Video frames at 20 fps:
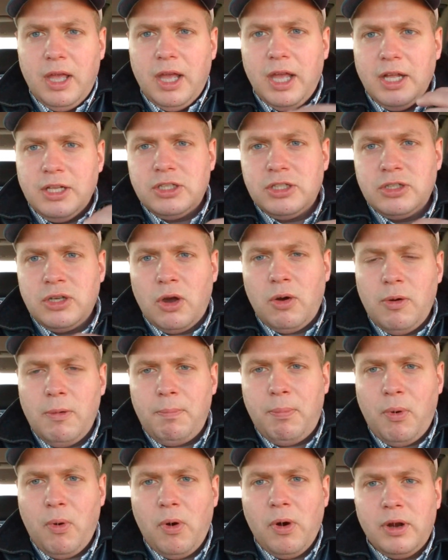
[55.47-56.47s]
It's so
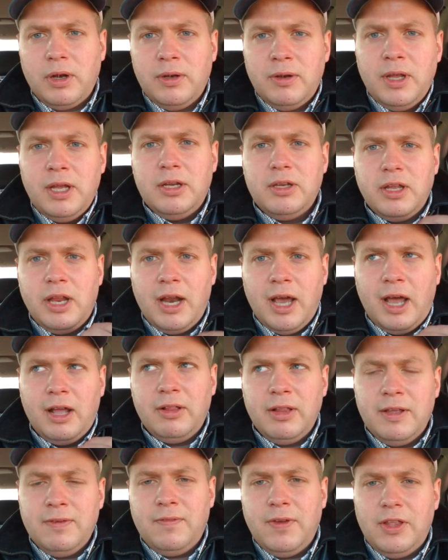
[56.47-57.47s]
important to not
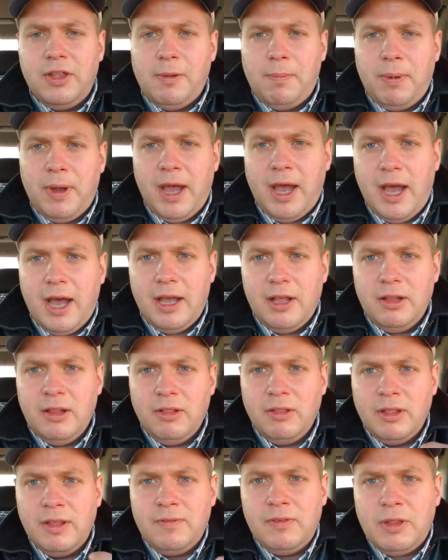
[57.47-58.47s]
live in the past,
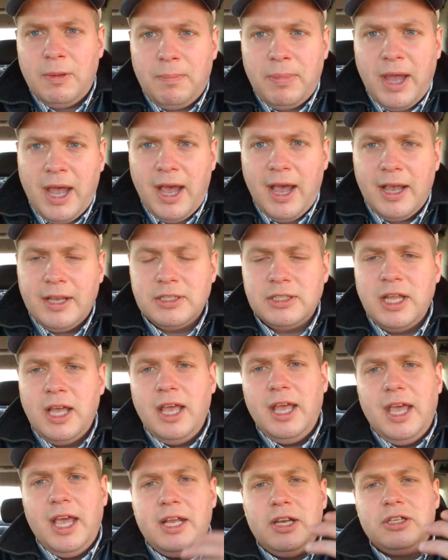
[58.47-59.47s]
live in the past,
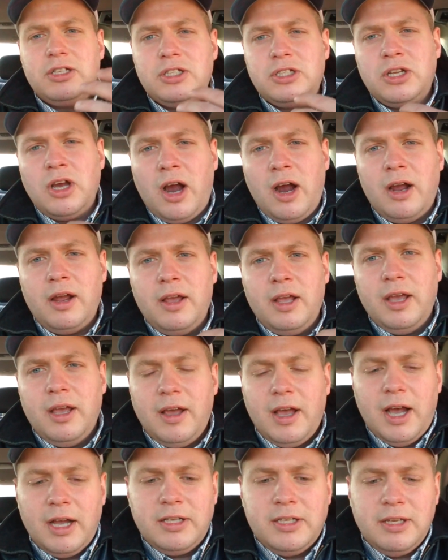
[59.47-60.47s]
and to start
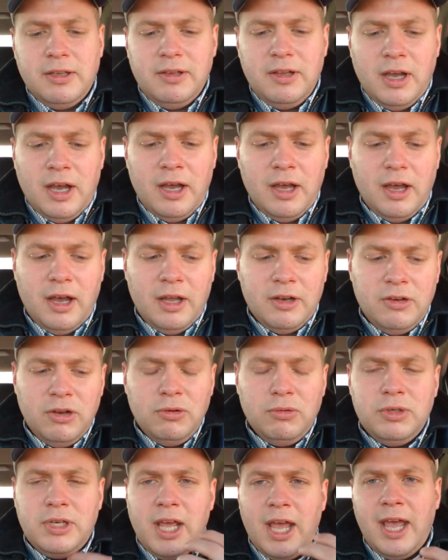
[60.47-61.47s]
a, t- uh, a
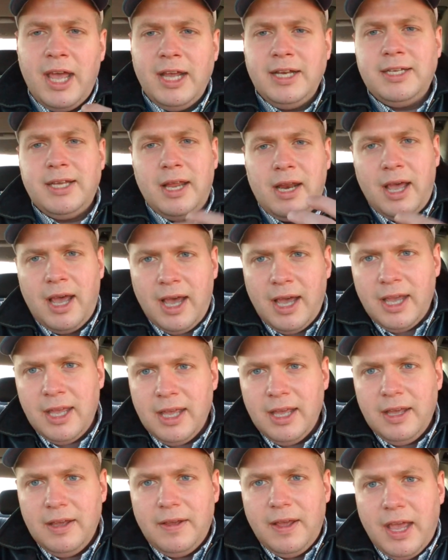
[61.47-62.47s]
new day today
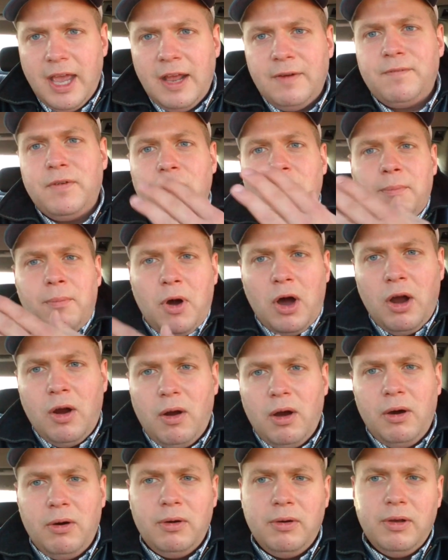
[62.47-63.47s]
and for
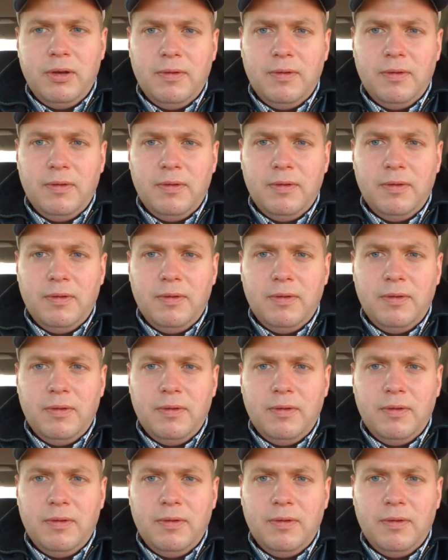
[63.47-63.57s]
tomorrow,